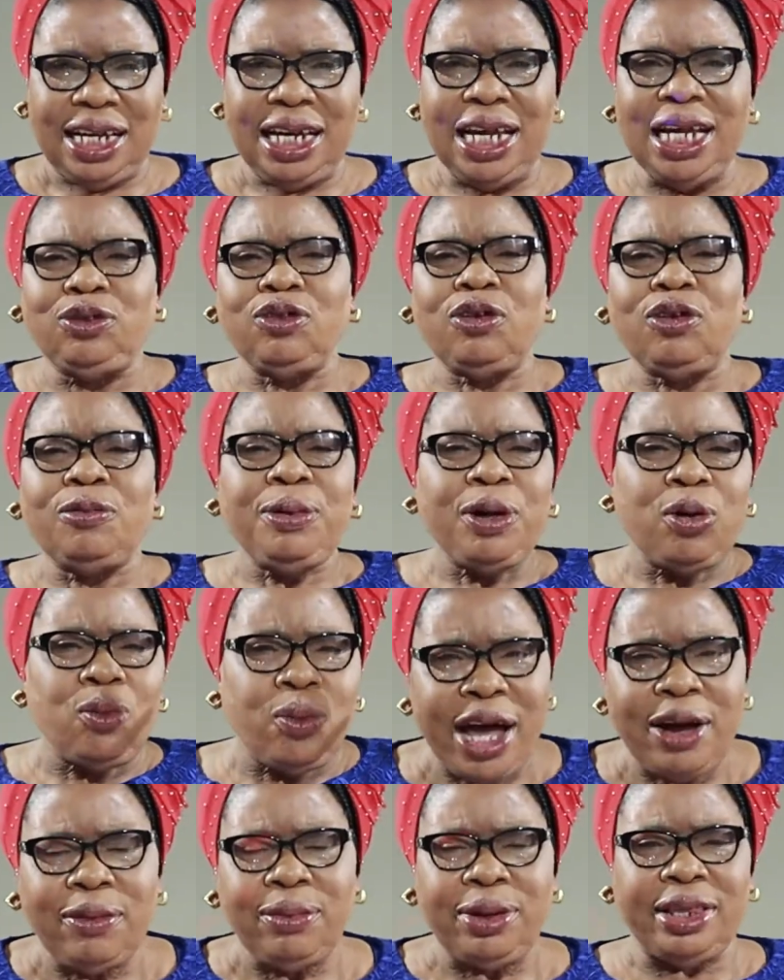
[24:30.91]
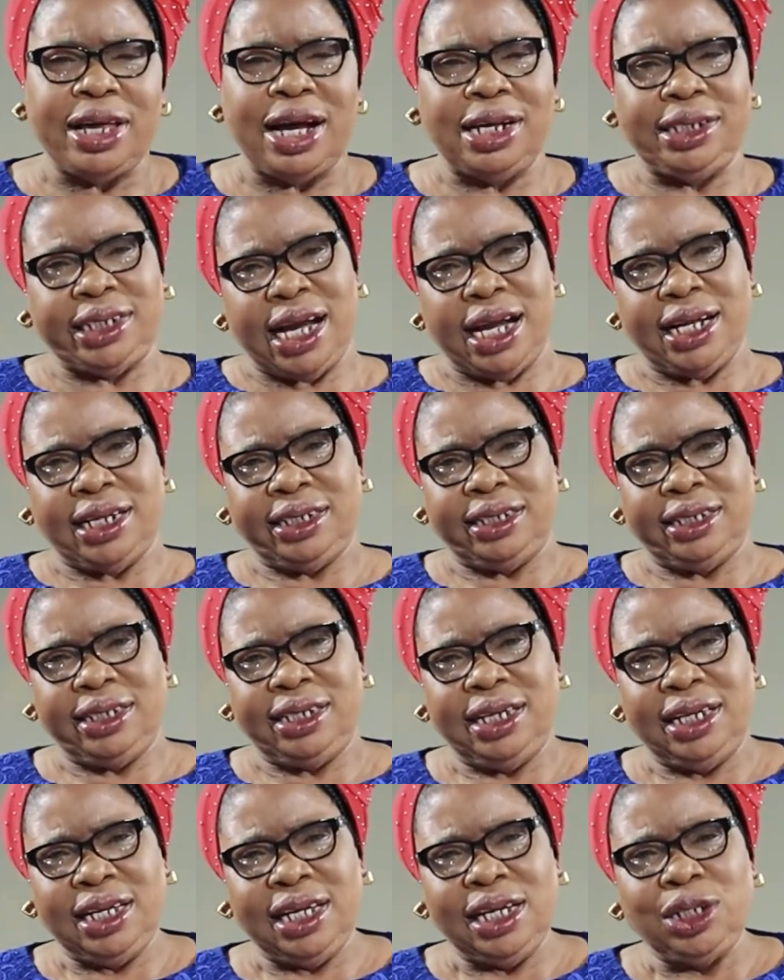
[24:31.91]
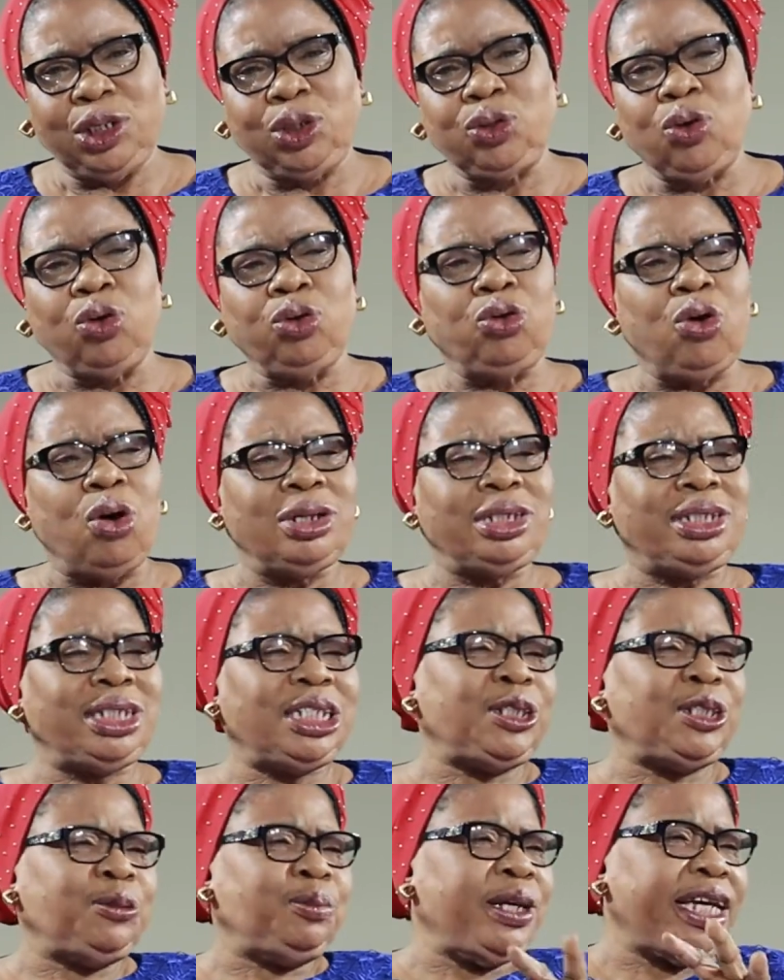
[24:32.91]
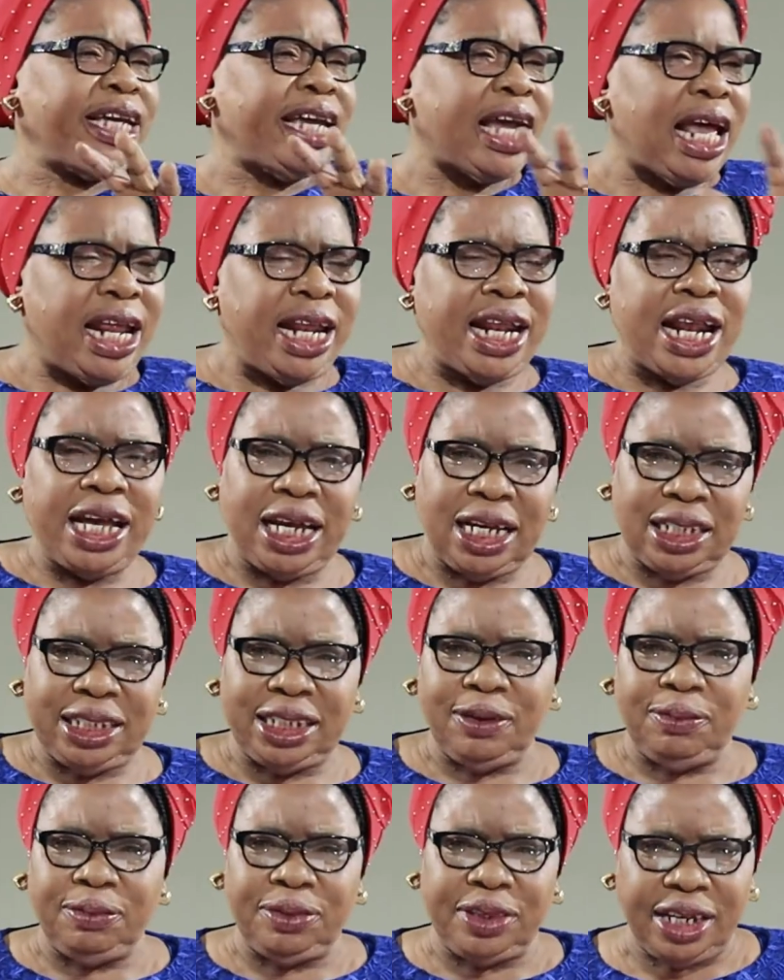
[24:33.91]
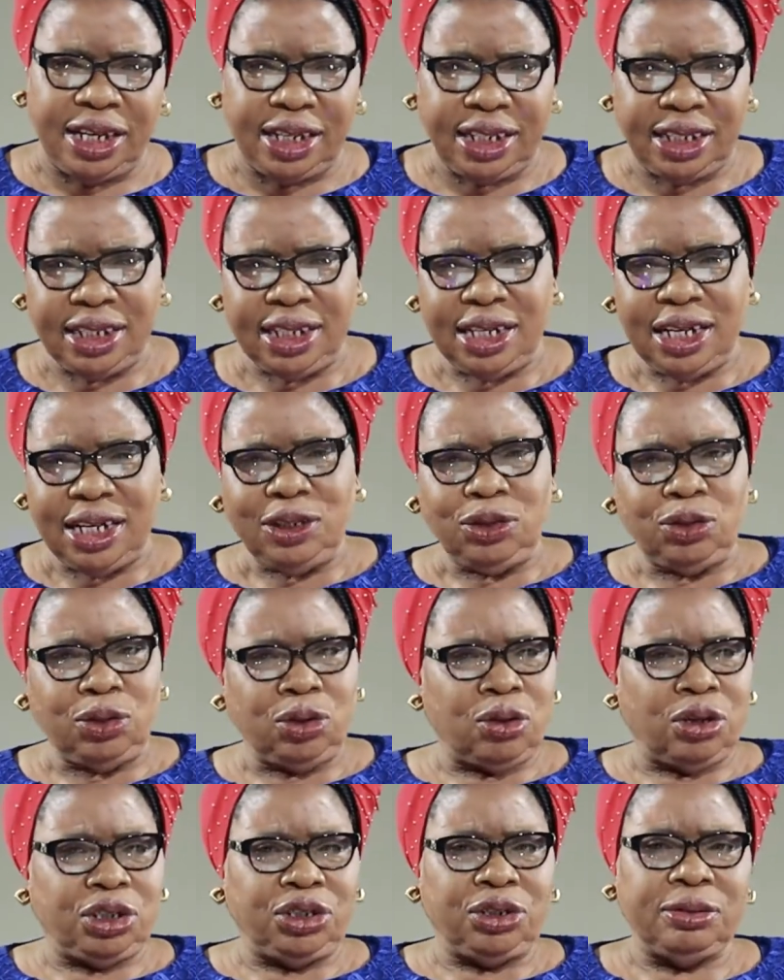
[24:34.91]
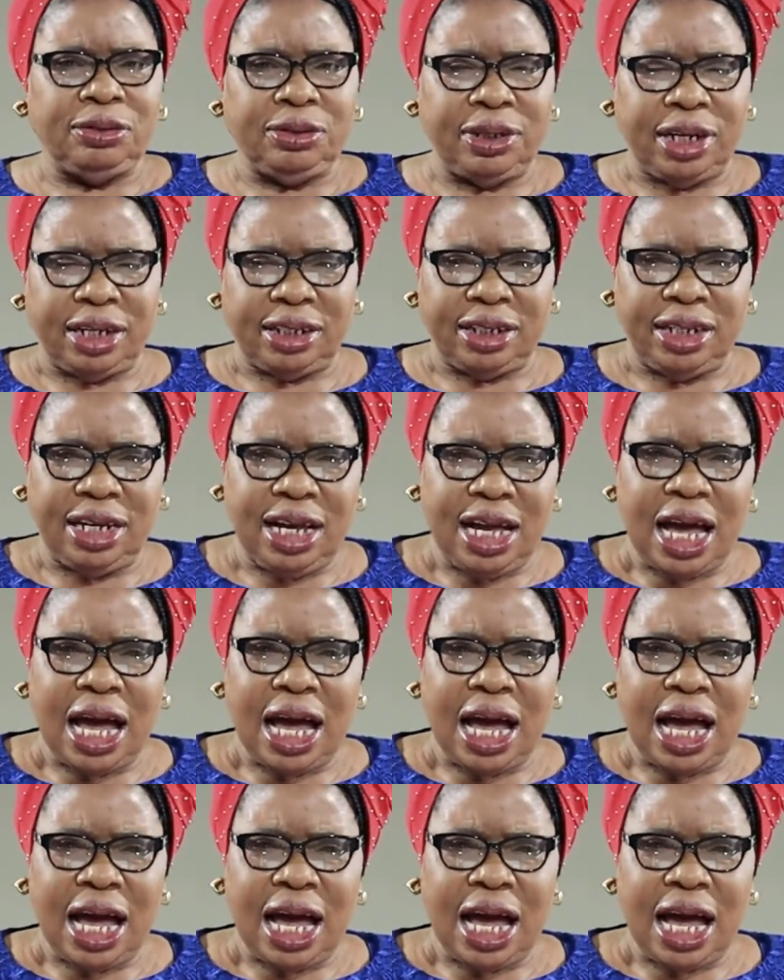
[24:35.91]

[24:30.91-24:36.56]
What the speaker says: It will be well with that child. So don't speak any negative thing to your children.